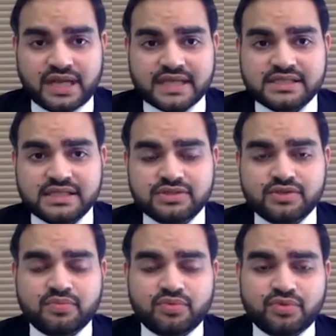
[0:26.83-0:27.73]
pool testing.
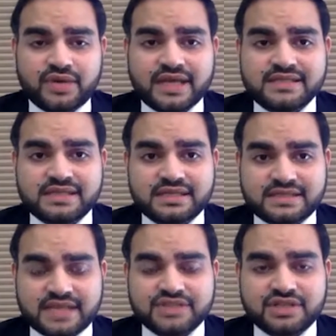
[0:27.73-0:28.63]
So pool testing
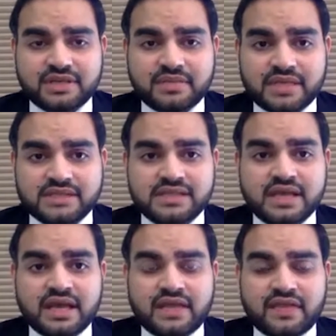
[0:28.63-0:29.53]
essentially means
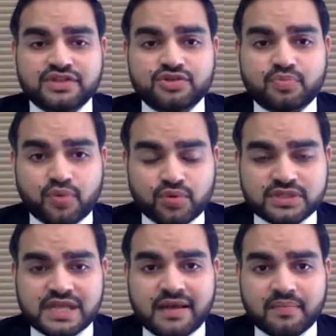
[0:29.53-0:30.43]
that you
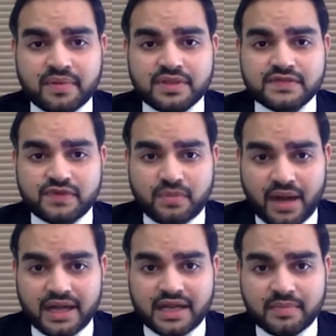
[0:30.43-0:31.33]
pool samples
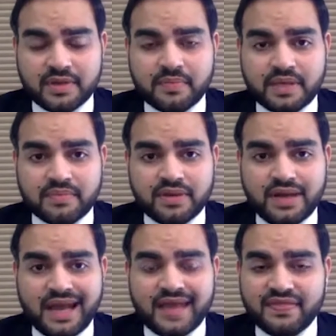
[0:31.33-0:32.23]
from multiple
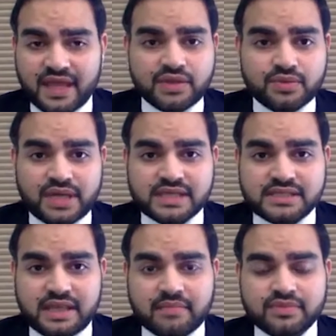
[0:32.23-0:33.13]
people and then you
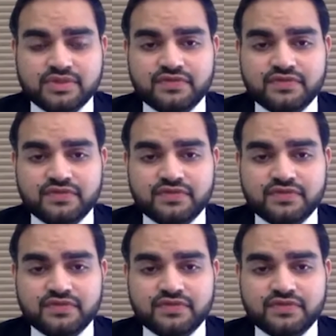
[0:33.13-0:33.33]
test them.